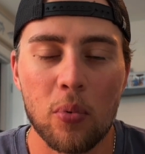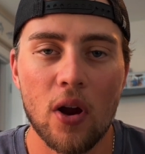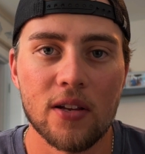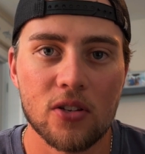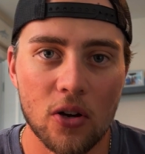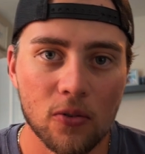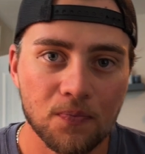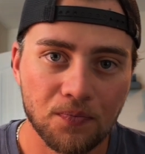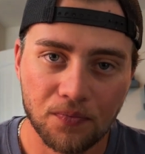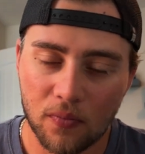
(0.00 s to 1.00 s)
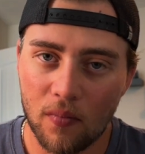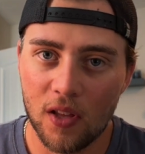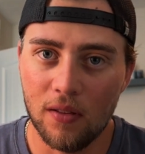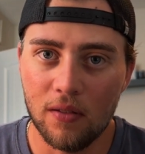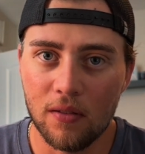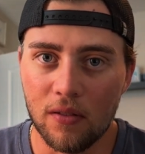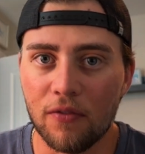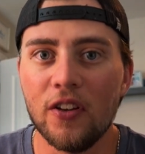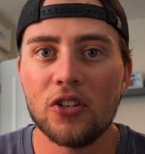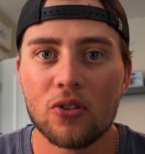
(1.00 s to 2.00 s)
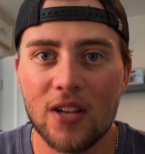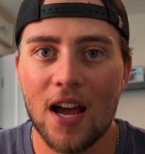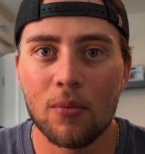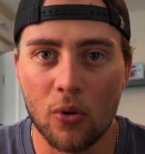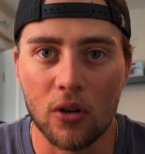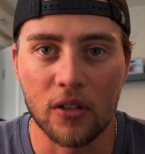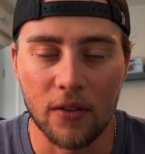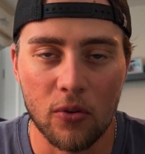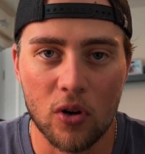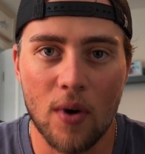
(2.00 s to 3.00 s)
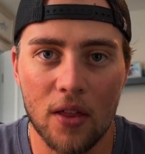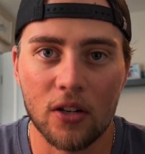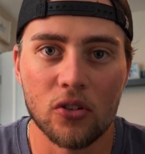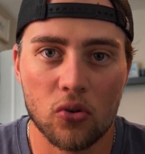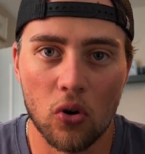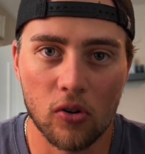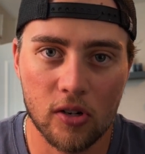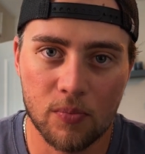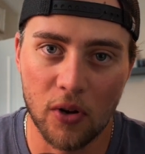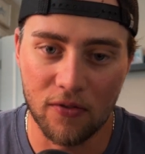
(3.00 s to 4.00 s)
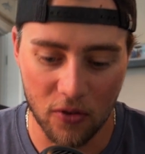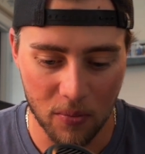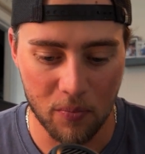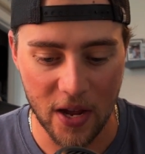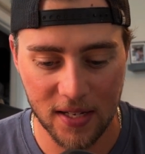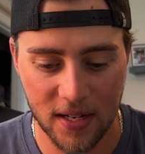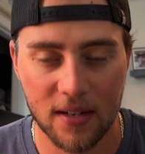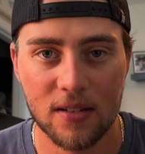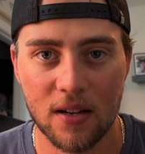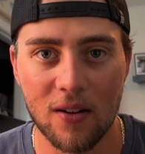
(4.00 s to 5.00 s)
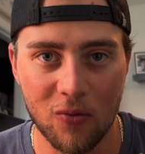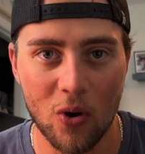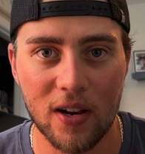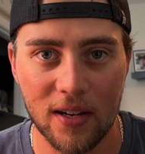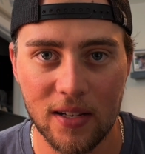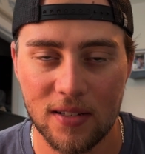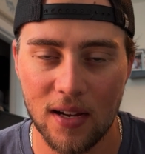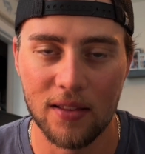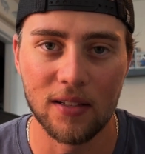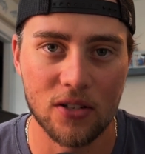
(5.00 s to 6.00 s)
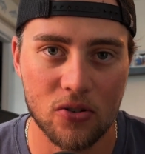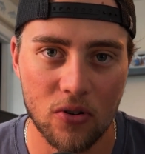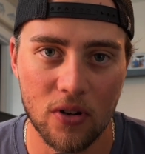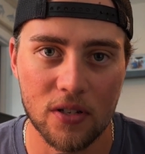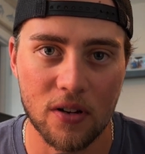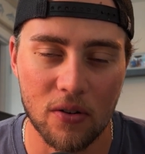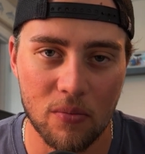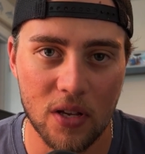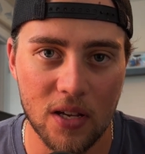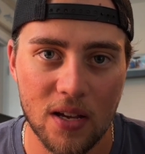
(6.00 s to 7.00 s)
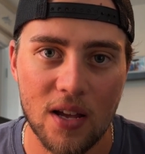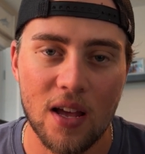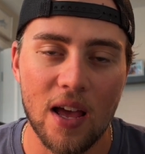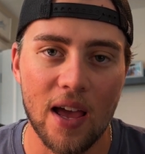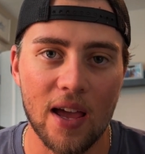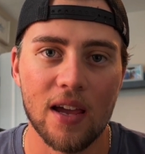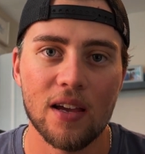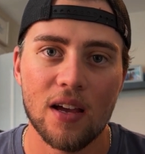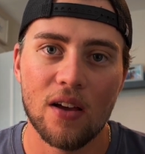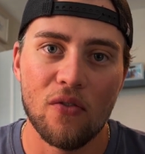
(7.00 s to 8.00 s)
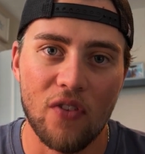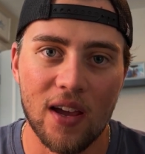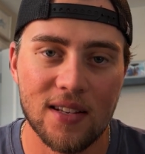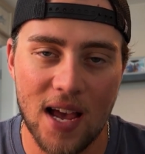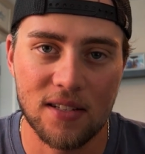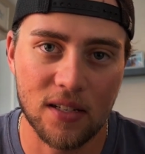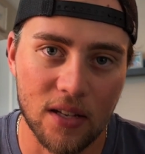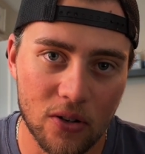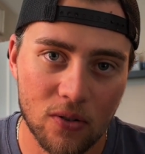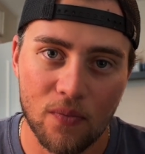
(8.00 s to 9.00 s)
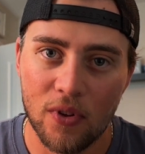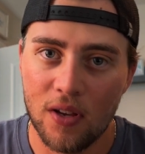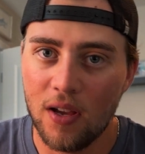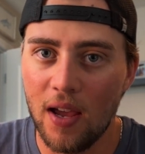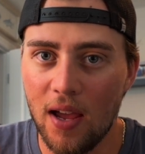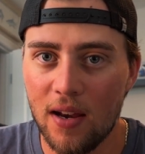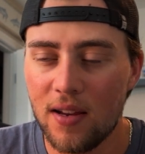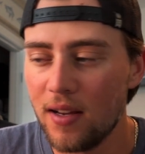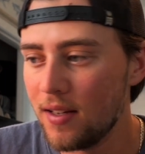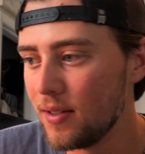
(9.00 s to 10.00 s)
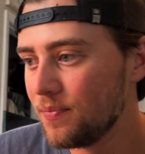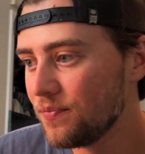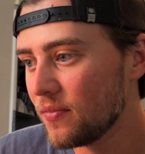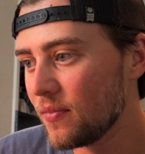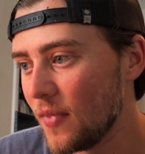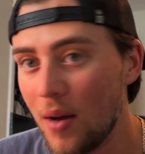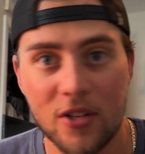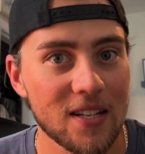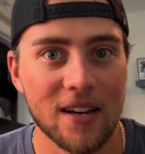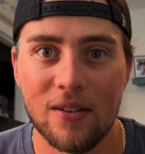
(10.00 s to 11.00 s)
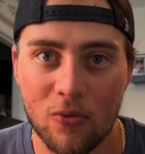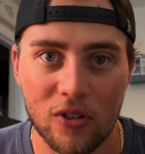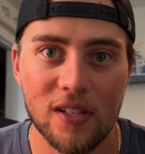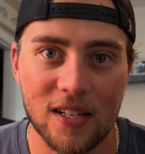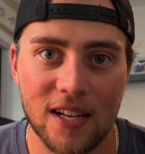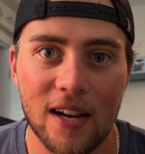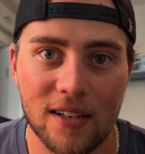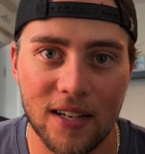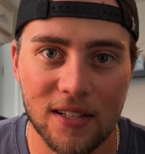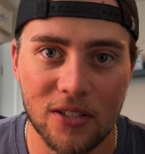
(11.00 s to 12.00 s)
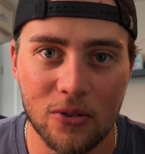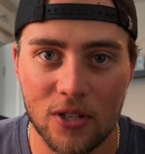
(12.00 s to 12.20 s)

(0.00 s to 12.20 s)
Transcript: So the features add up quickly if you want to buy the controllers, but for the basics of what it is, I think this drone is going to be a fantastic deal, and I'm excited, really excited to get to use it.